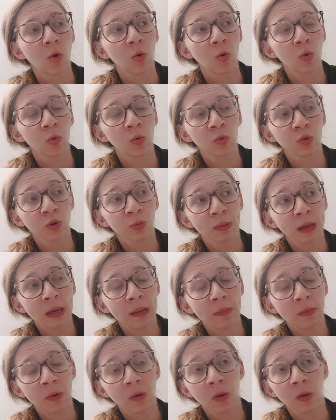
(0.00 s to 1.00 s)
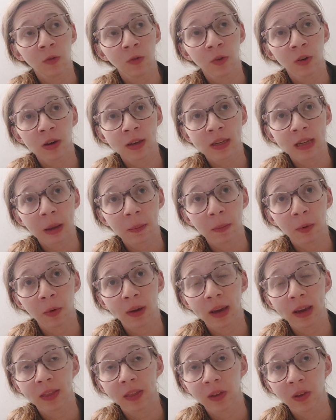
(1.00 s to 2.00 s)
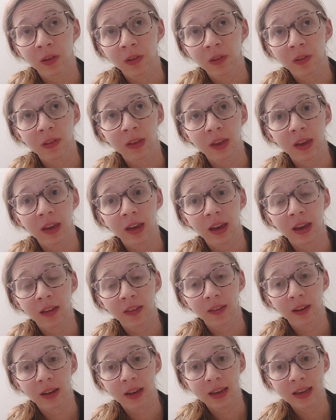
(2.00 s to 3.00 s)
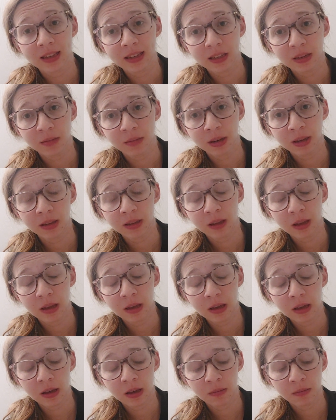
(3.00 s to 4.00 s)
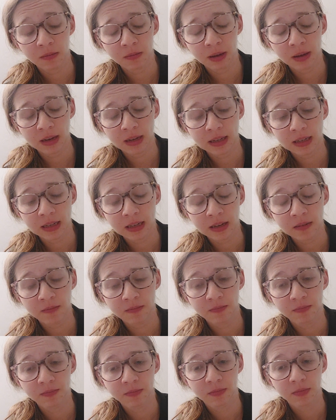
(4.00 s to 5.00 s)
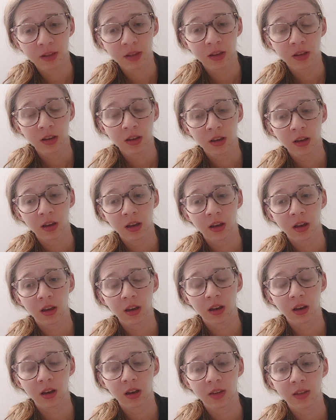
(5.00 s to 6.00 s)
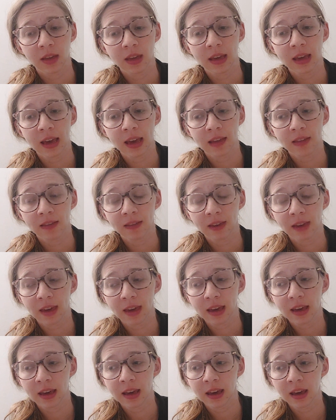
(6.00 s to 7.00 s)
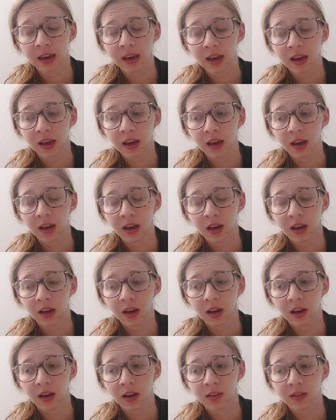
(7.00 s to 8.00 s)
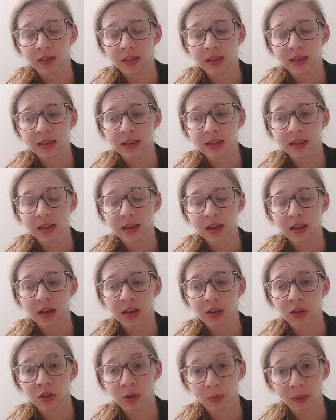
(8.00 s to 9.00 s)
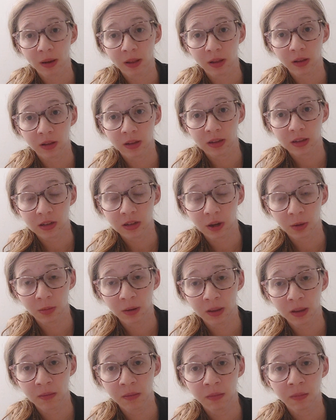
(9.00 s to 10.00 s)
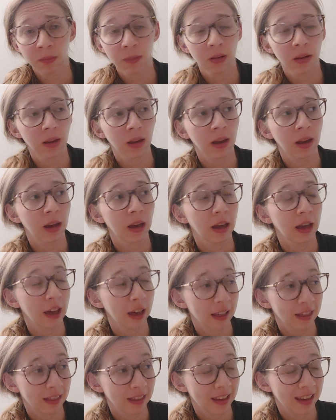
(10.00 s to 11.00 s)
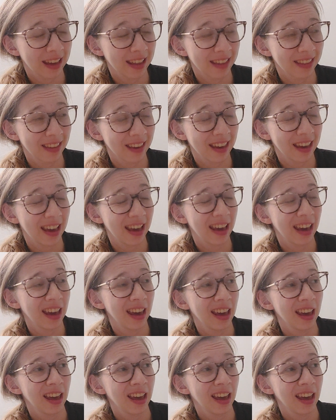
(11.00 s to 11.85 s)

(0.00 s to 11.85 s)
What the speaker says: Older people, for example, cannot take antihistamine medicine. They can take these zopiclone and zolpidem, and they can take